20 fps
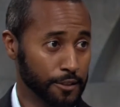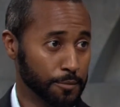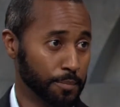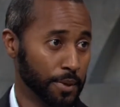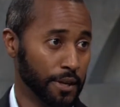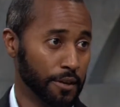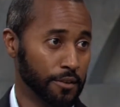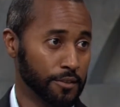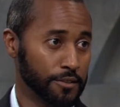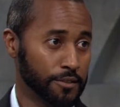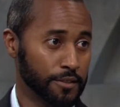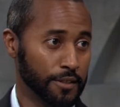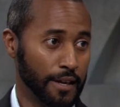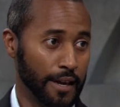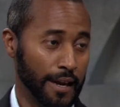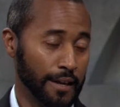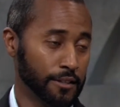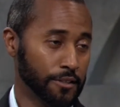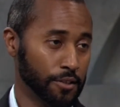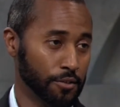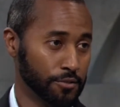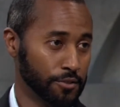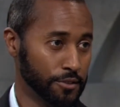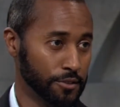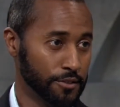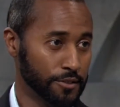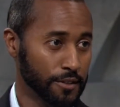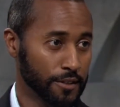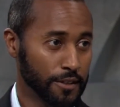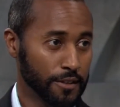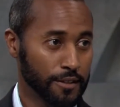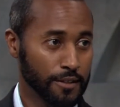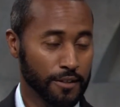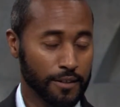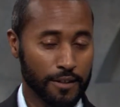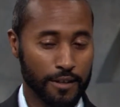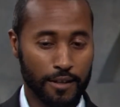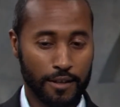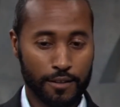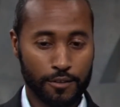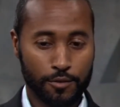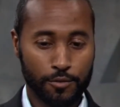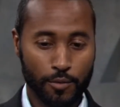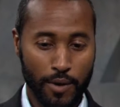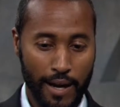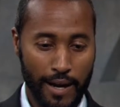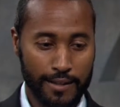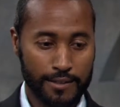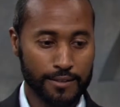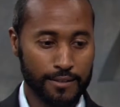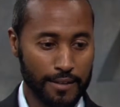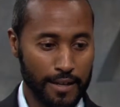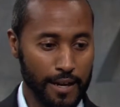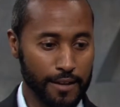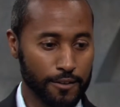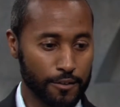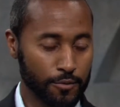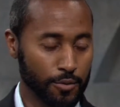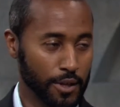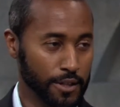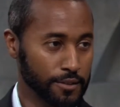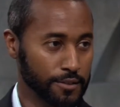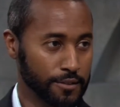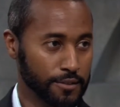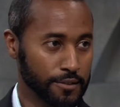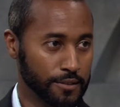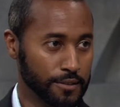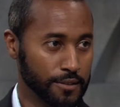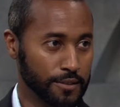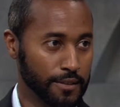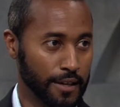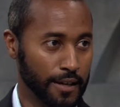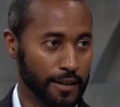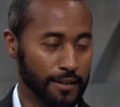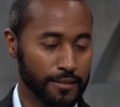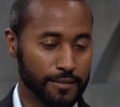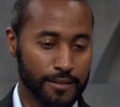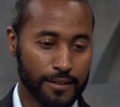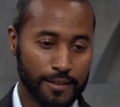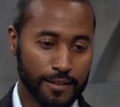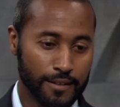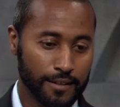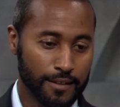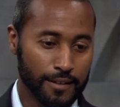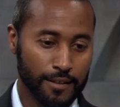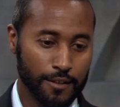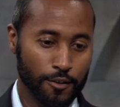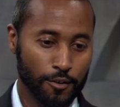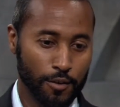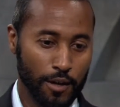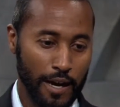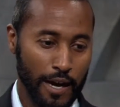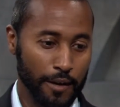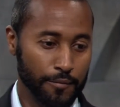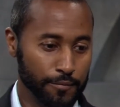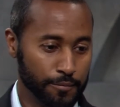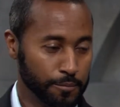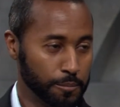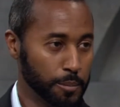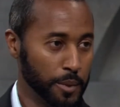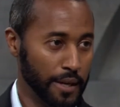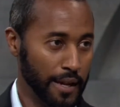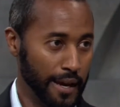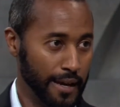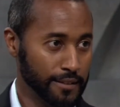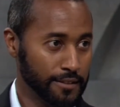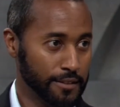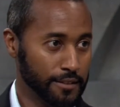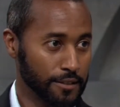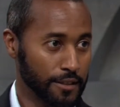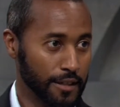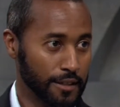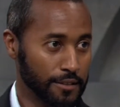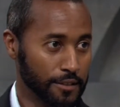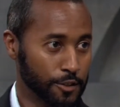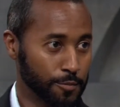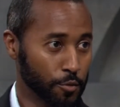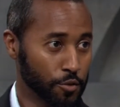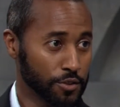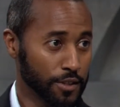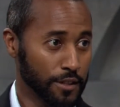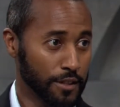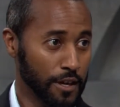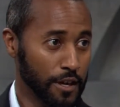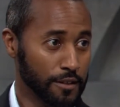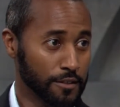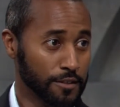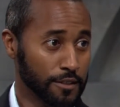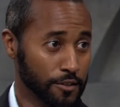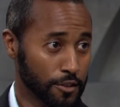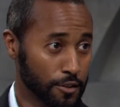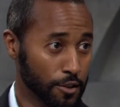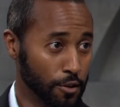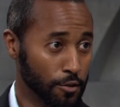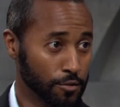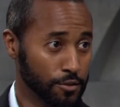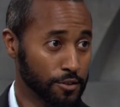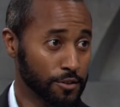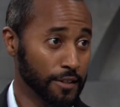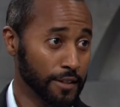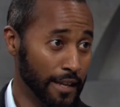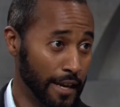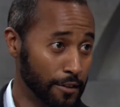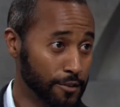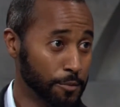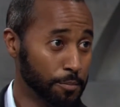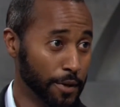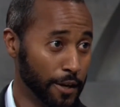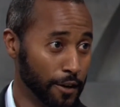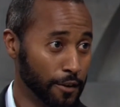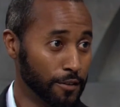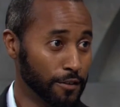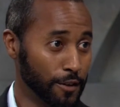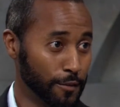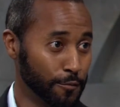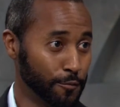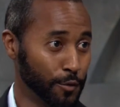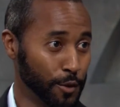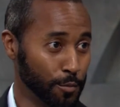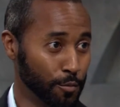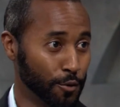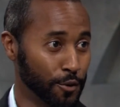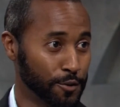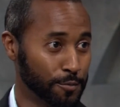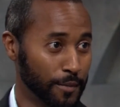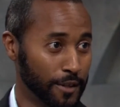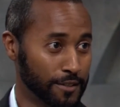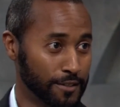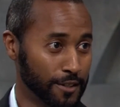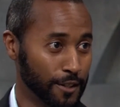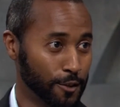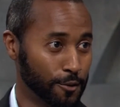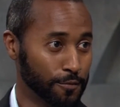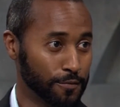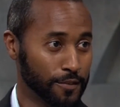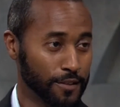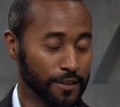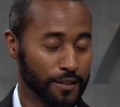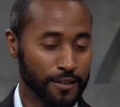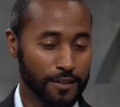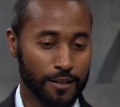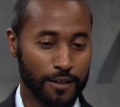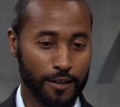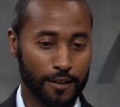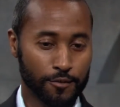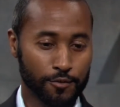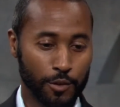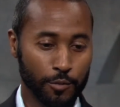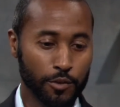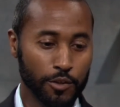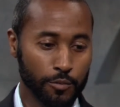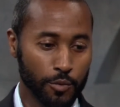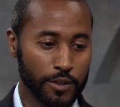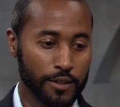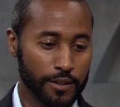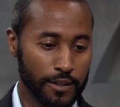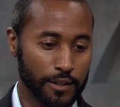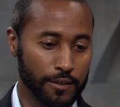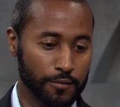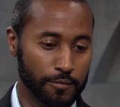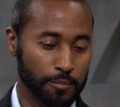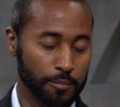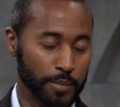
parents, and coaches to ask a lot of the questions that I've been asked as a sports psychologist, as a coach, and now as a parent of 3 boys myself. So I really wanted to give